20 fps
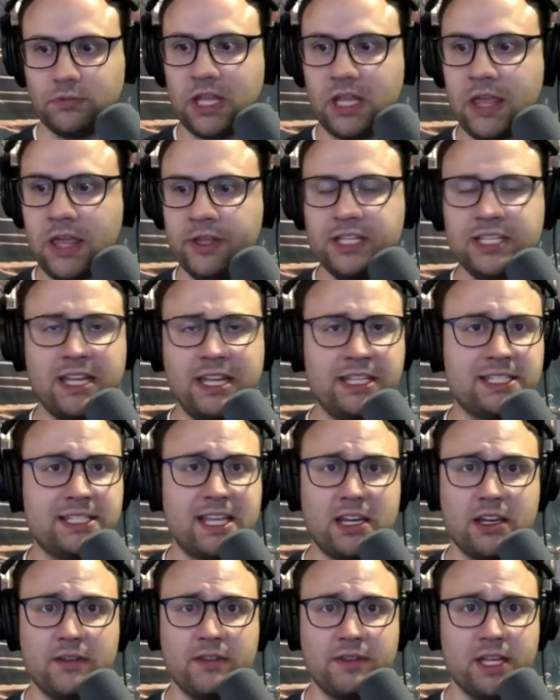
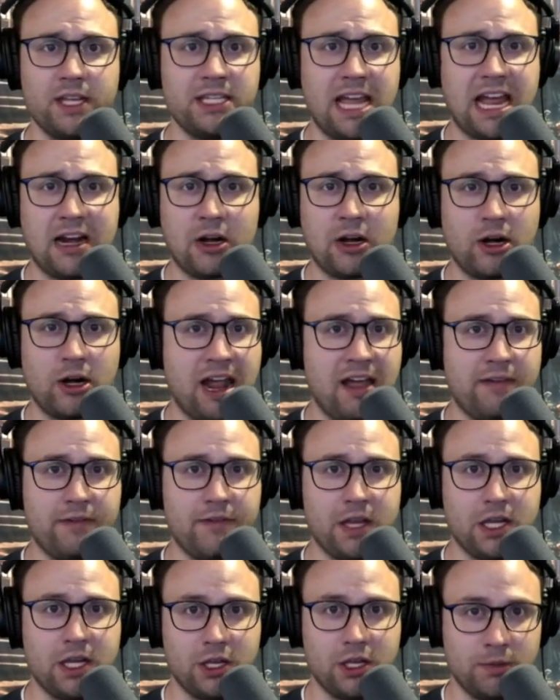instead of the attacker
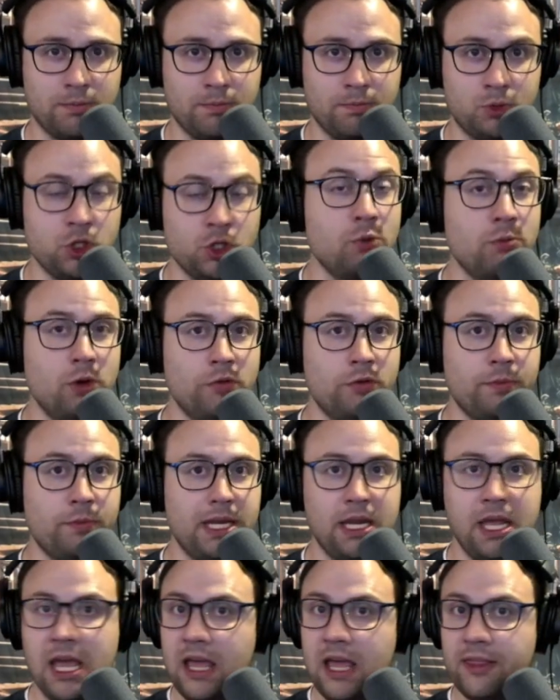having 2 movement,
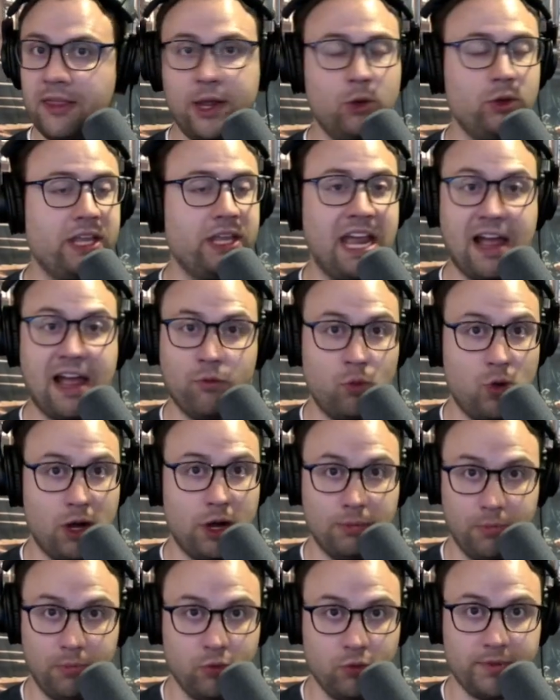they only have
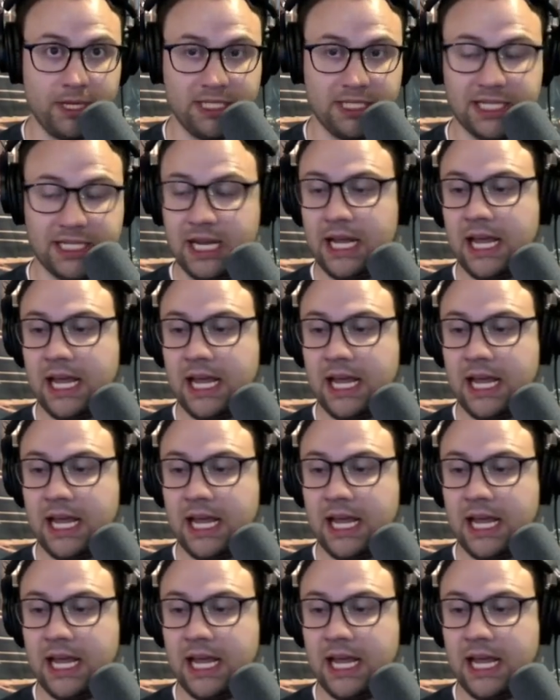1 movement.